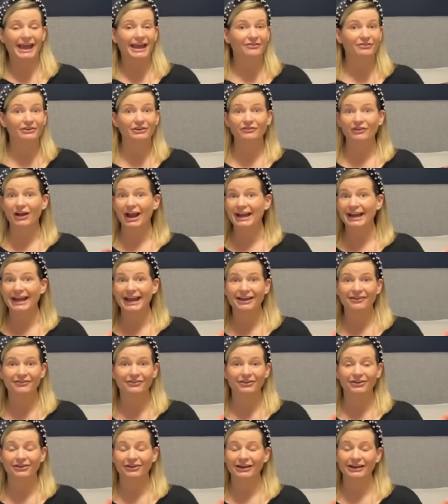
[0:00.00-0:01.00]
Every Friday, I
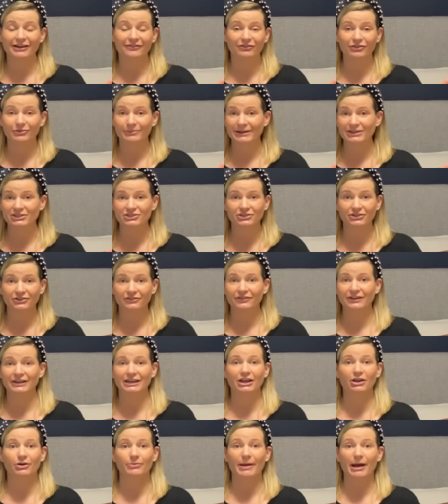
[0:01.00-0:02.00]
have an informational
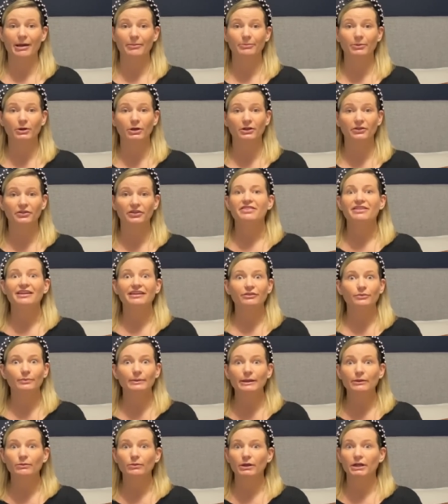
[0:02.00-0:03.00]
video about birth. This
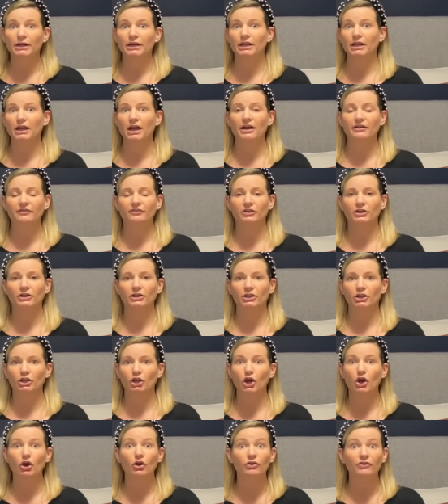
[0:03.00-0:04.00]
week, we're gonna cover
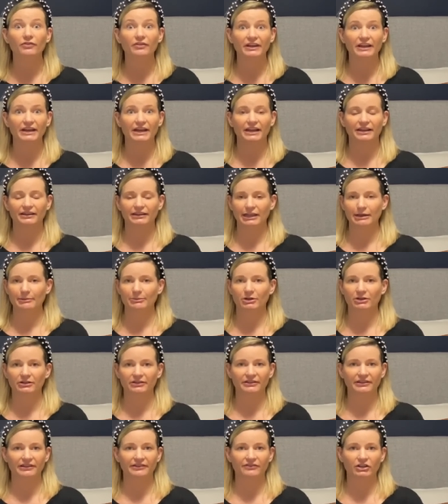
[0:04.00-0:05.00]
COVID and labor and
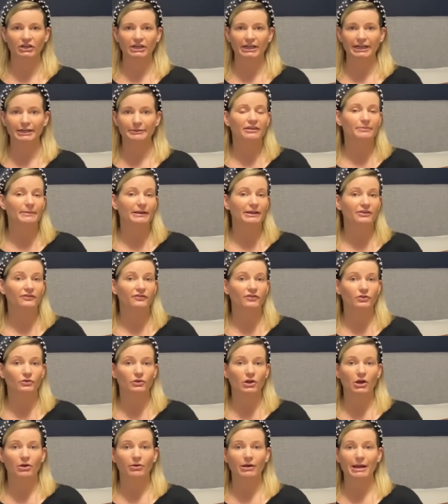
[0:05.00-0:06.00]
delivery. As many of you
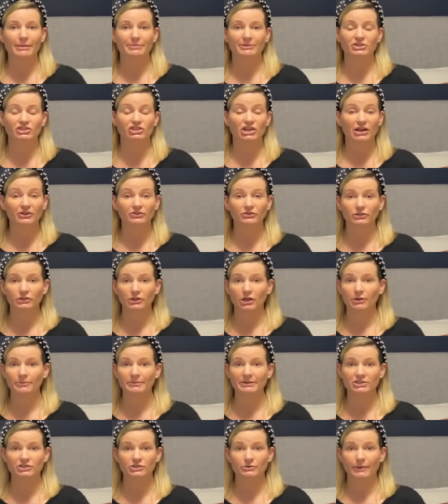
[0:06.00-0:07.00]
know, I'm a general O
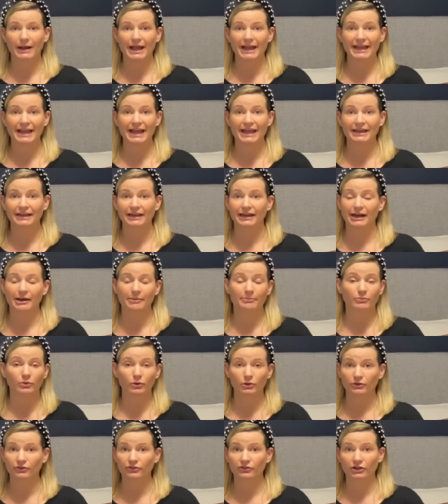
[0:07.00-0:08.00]
B G Y N and I'm
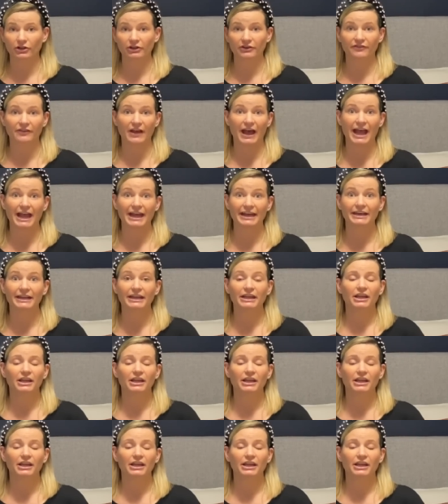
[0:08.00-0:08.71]
board certified